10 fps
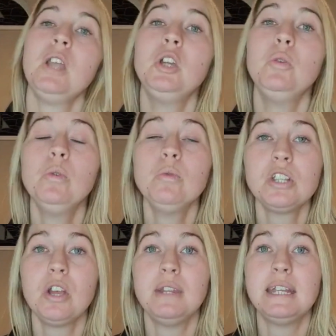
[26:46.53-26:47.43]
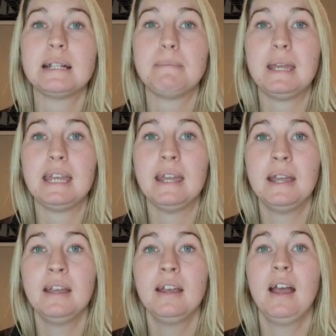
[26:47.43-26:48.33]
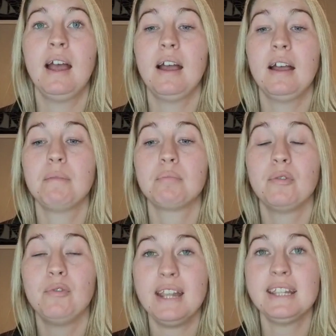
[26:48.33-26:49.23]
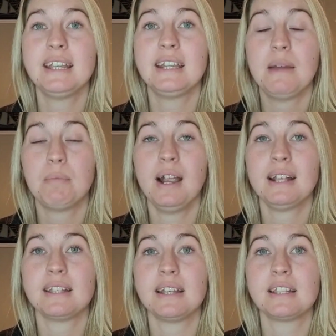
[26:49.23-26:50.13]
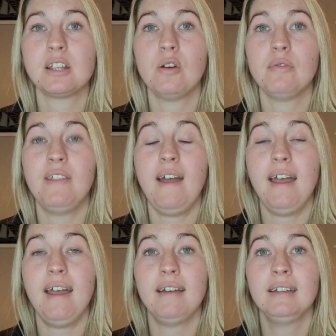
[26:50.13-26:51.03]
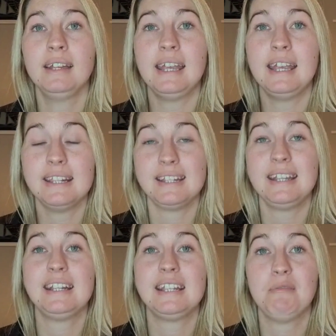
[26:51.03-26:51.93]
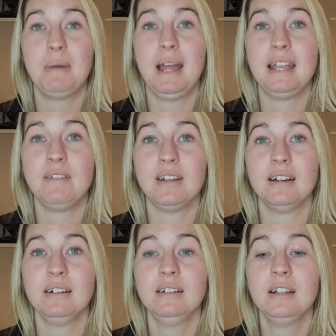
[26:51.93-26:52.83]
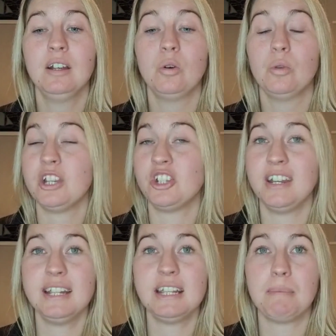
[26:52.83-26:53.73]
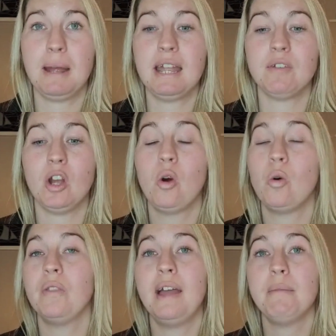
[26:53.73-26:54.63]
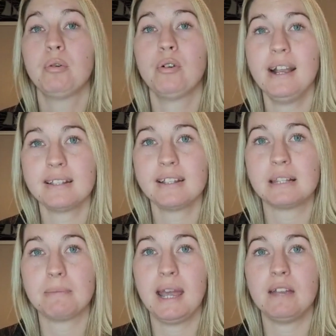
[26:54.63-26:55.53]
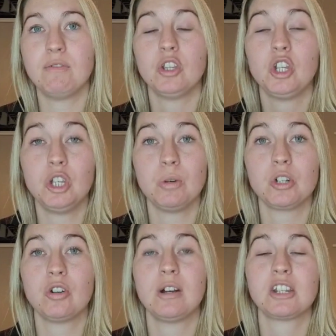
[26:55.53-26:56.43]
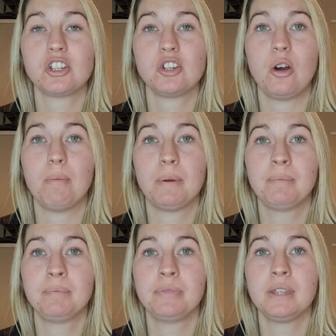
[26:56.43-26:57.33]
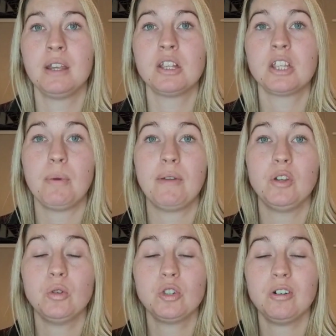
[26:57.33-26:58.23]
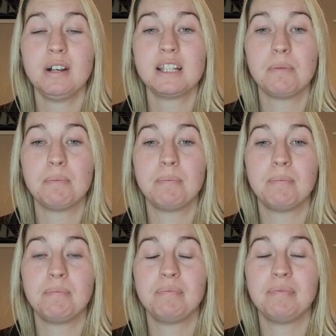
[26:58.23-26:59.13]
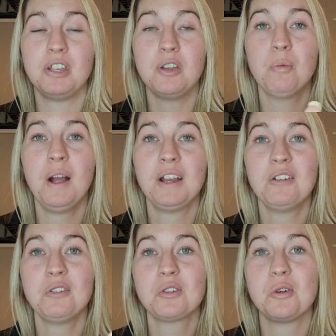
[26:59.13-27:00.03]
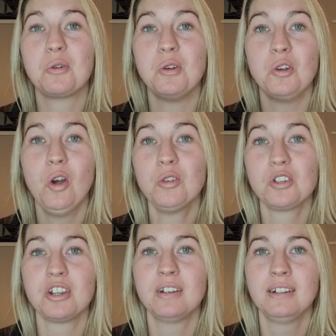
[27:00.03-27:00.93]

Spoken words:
you also need to be preventing their practice of their instinctive behaviour or their genetic behaviour or their practiced behaviour that you are trying to stop. So if you're working on your dog not